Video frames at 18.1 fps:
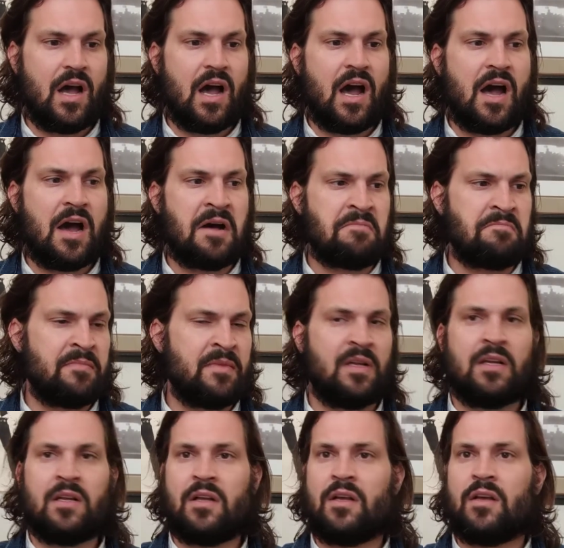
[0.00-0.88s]

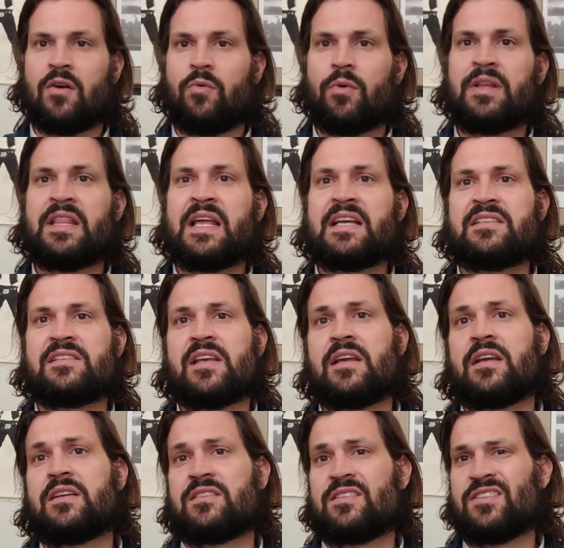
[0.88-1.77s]
One last
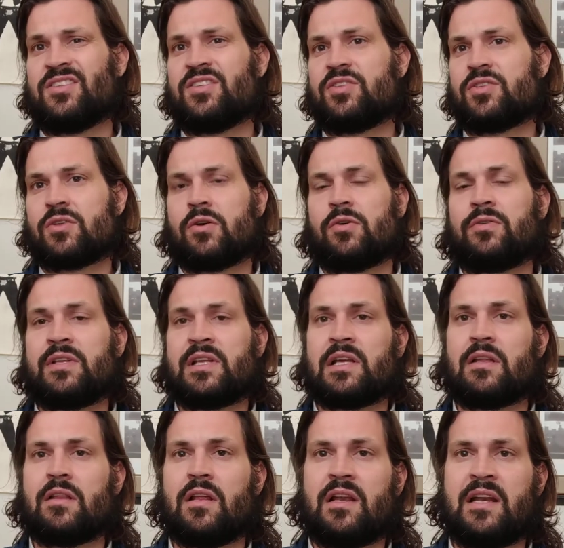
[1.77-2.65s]
thing, because this is the
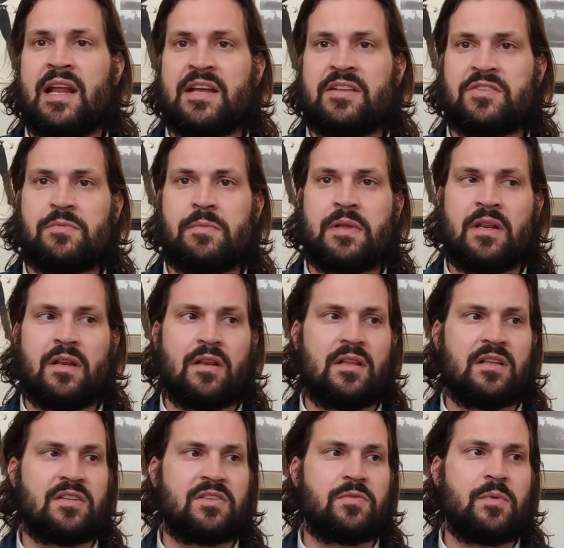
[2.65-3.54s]
only announcement
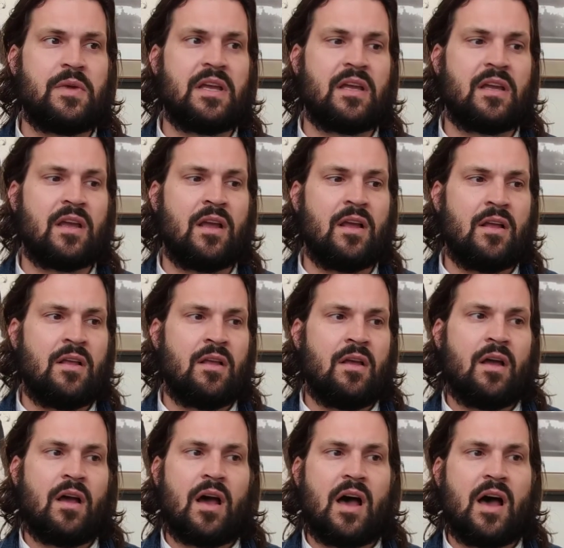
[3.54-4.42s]
this week,
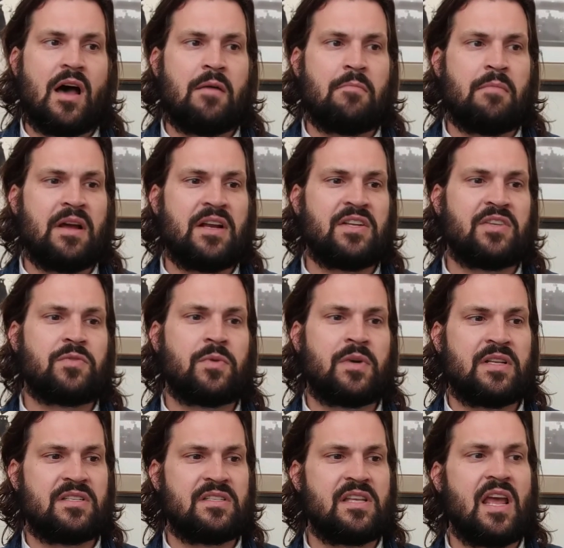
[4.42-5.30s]
I just
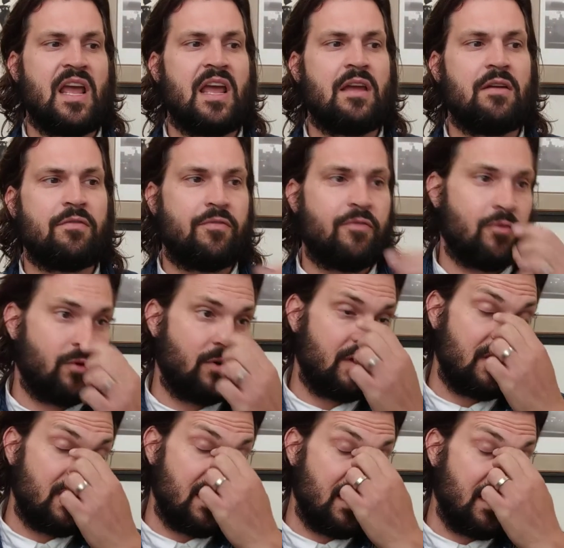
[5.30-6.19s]
want to say
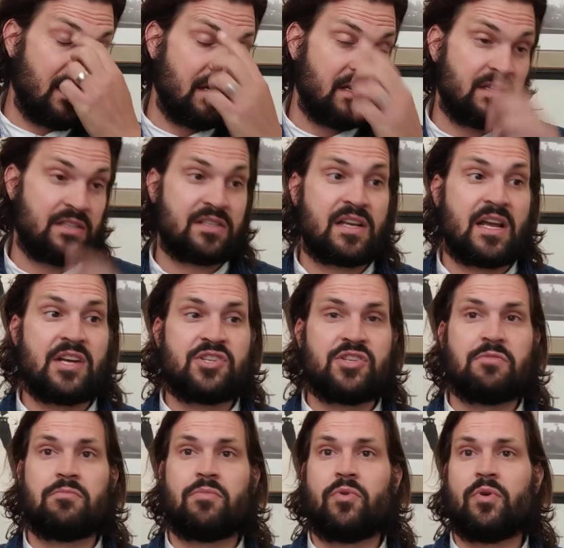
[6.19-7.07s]
for the
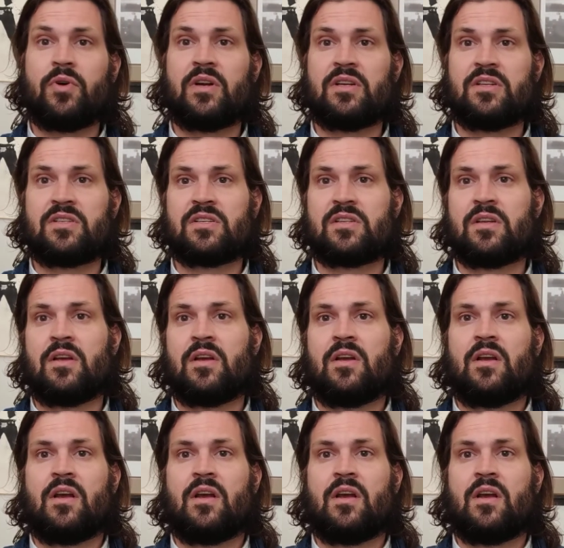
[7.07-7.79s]
discussion boards,